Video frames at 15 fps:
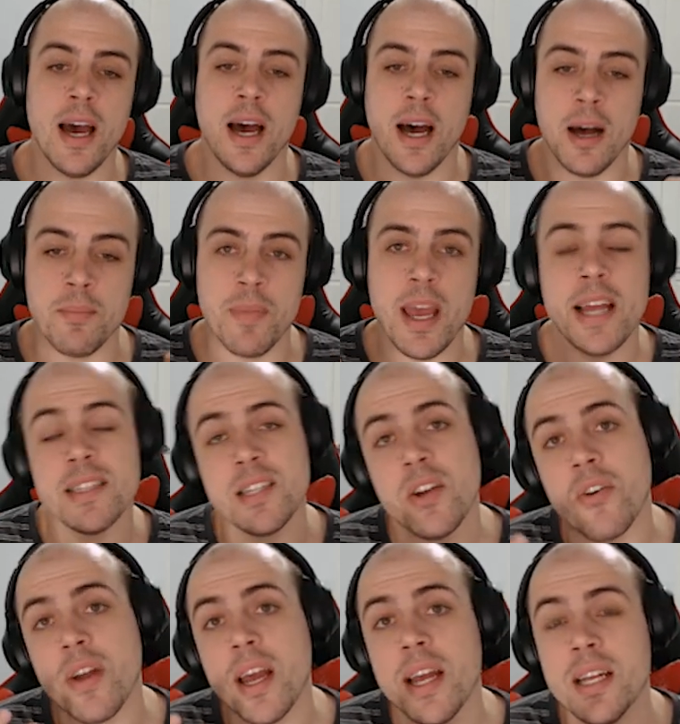
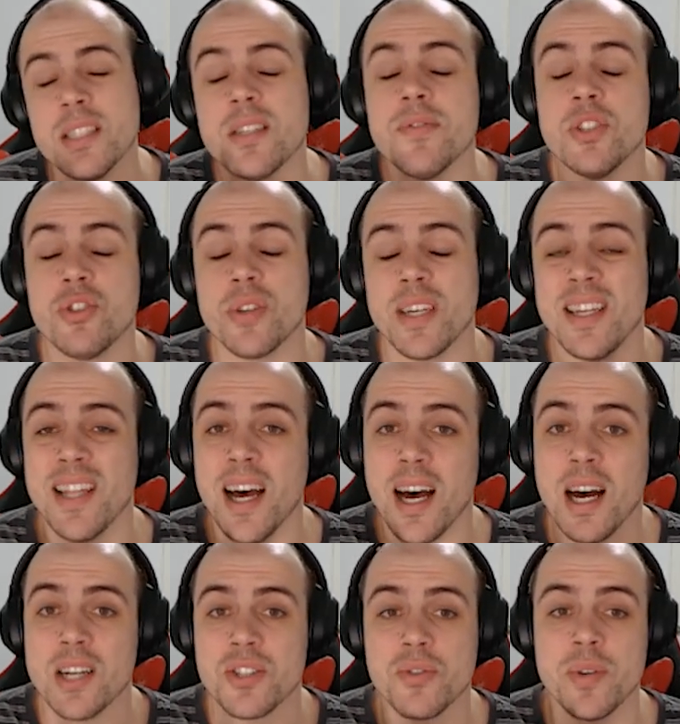anterior interventricular
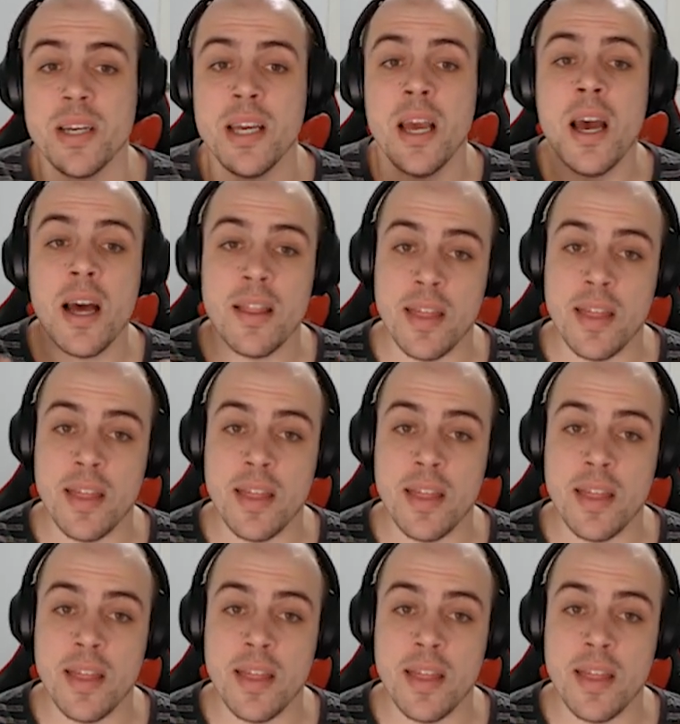artery,